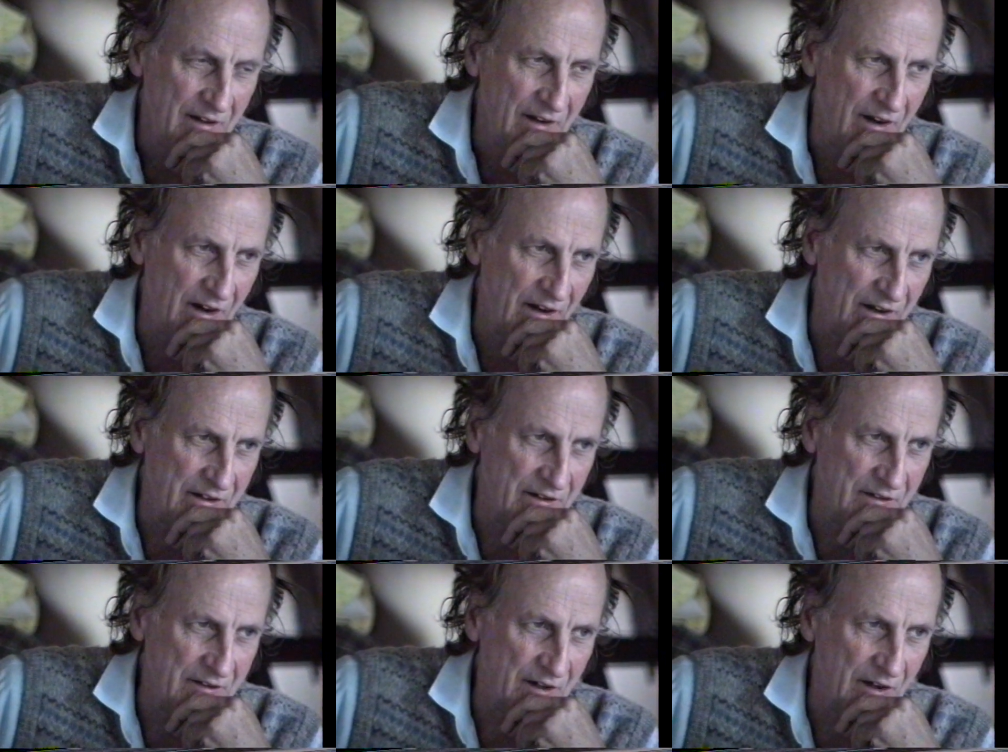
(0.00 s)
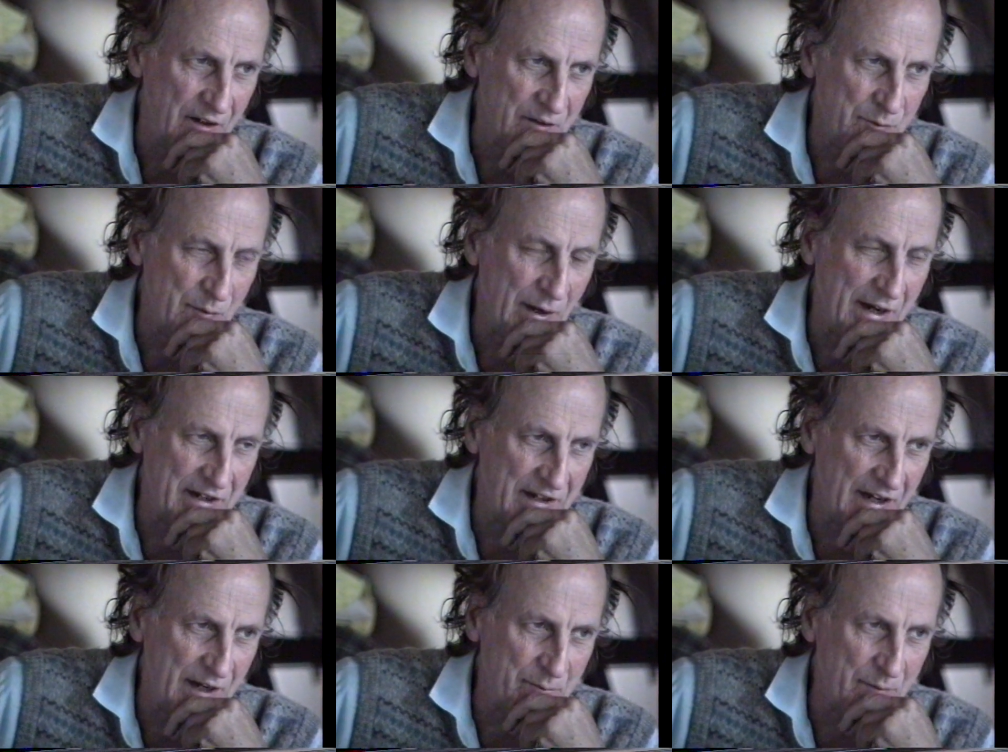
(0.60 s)
I, would
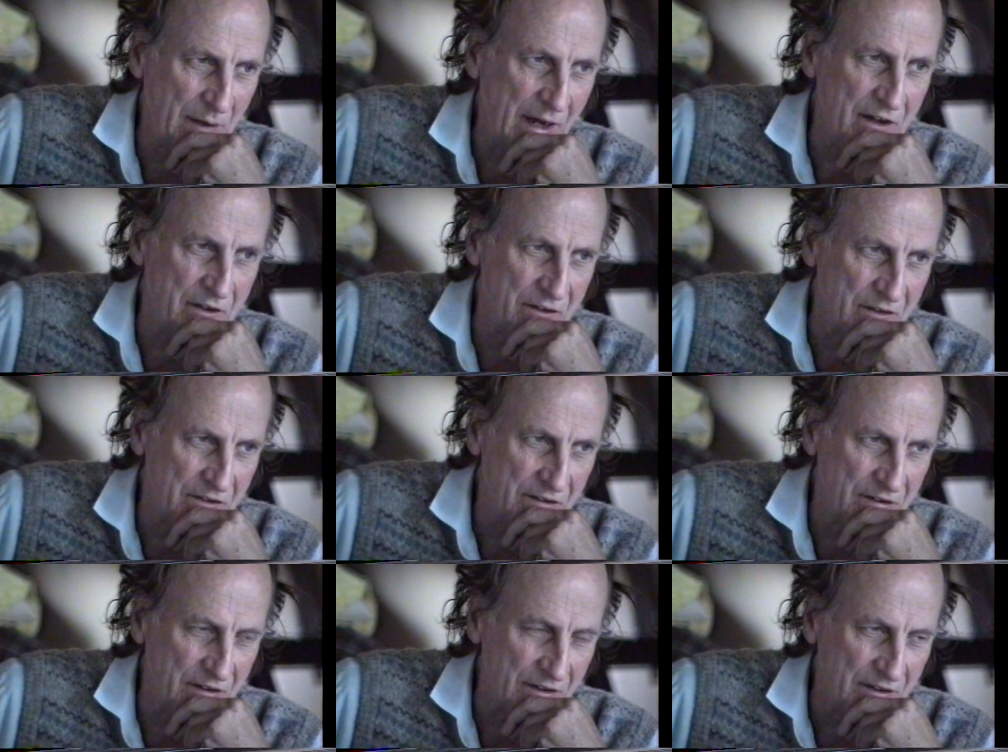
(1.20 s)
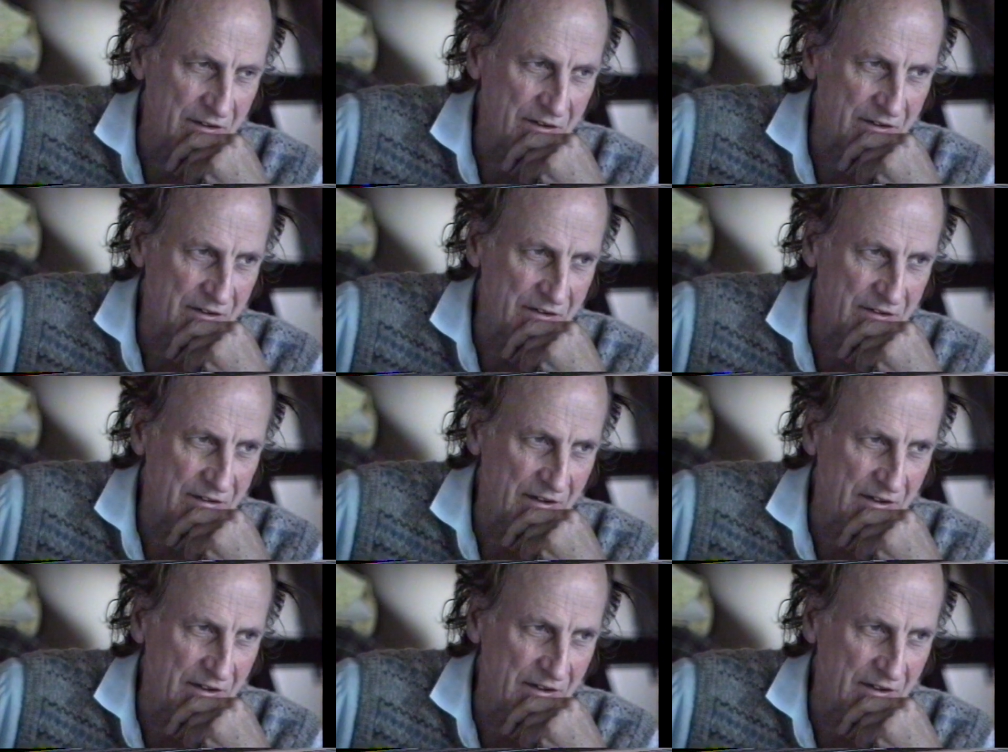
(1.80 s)
make up my own tunes.